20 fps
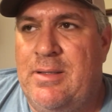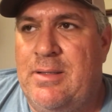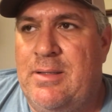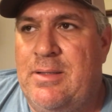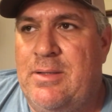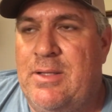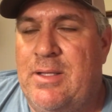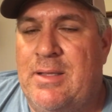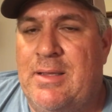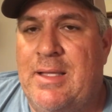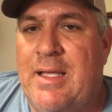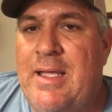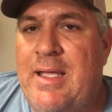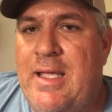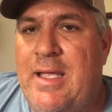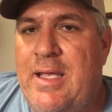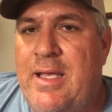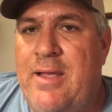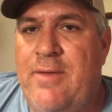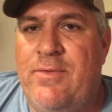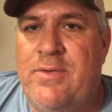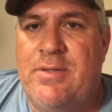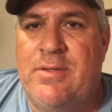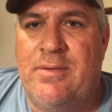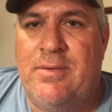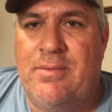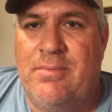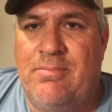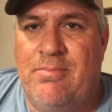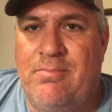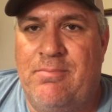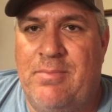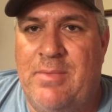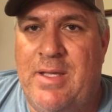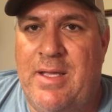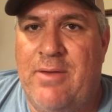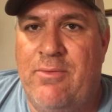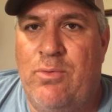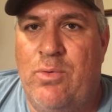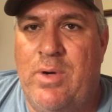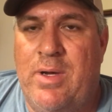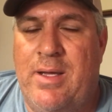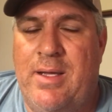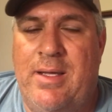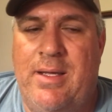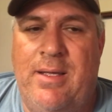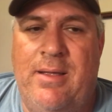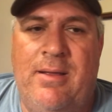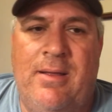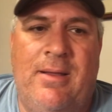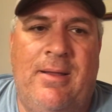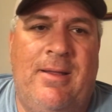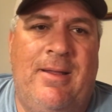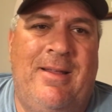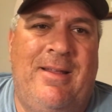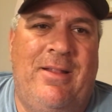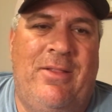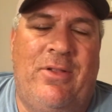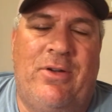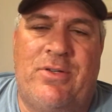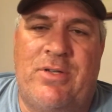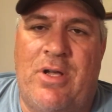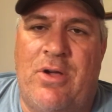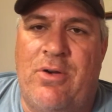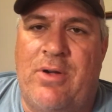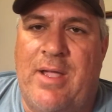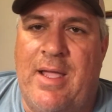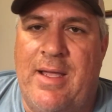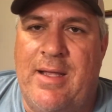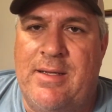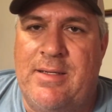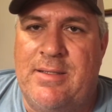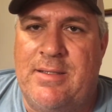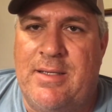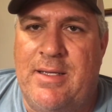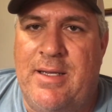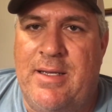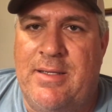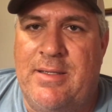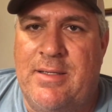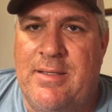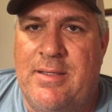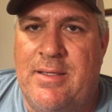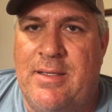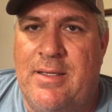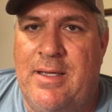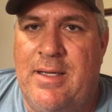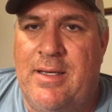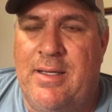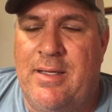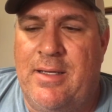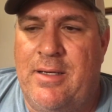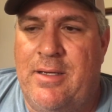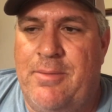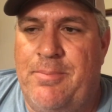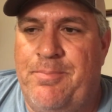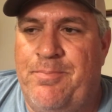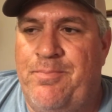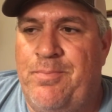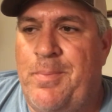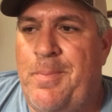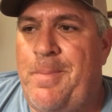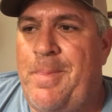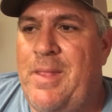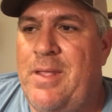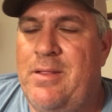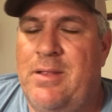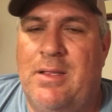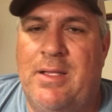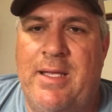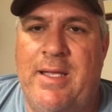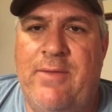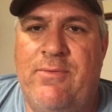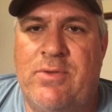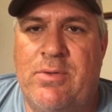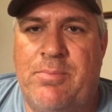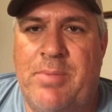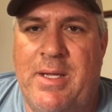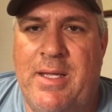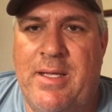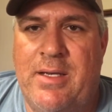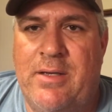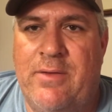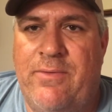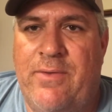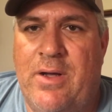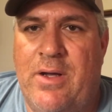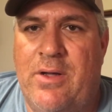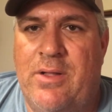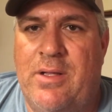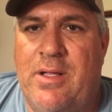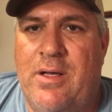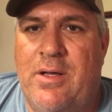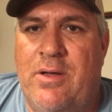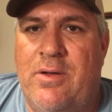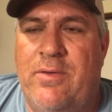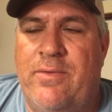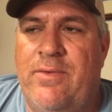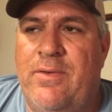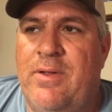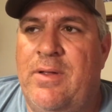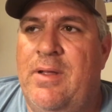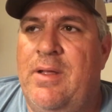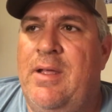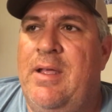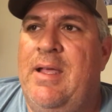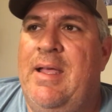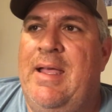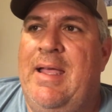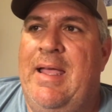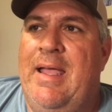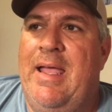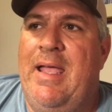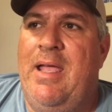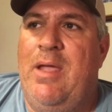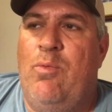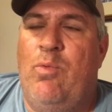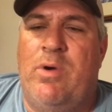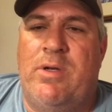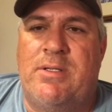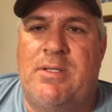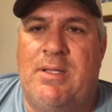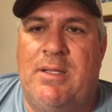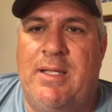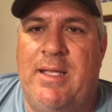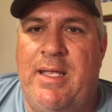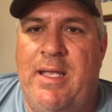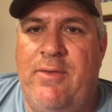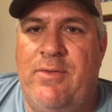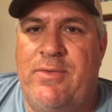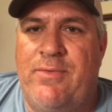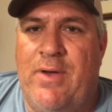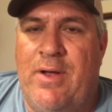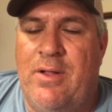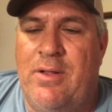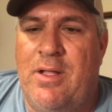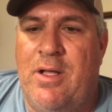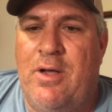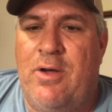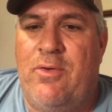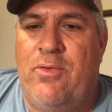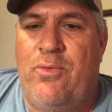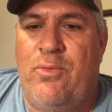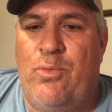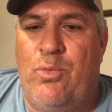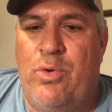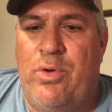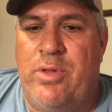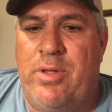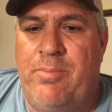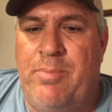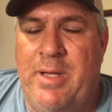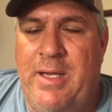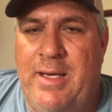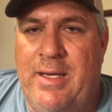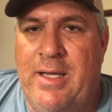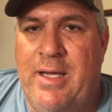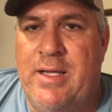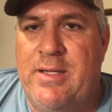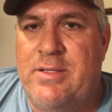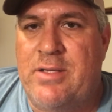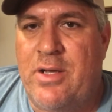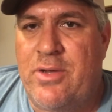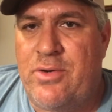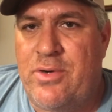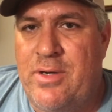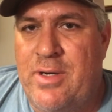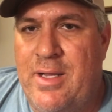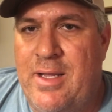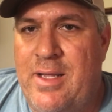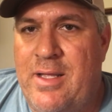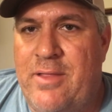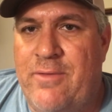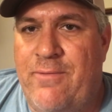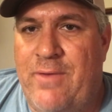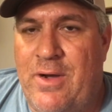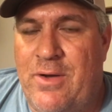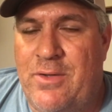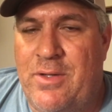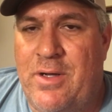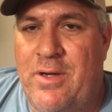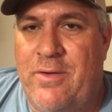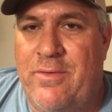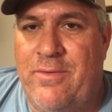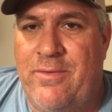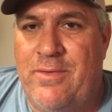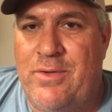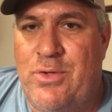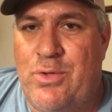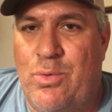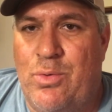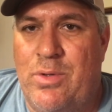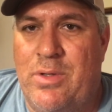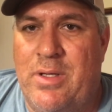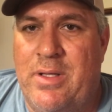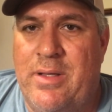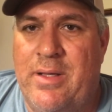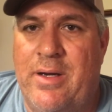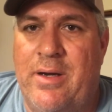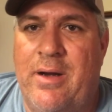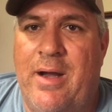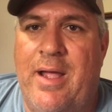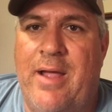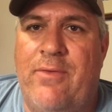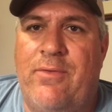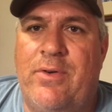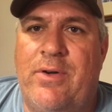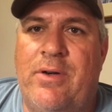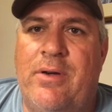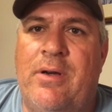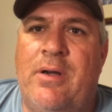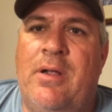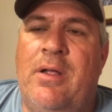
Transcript: leaves give way. There's all kinds of diseases that get in them. The leaves will begin to fall off. And once the leaves fall off, well, the peanuts underneath fall off shortly thereafter.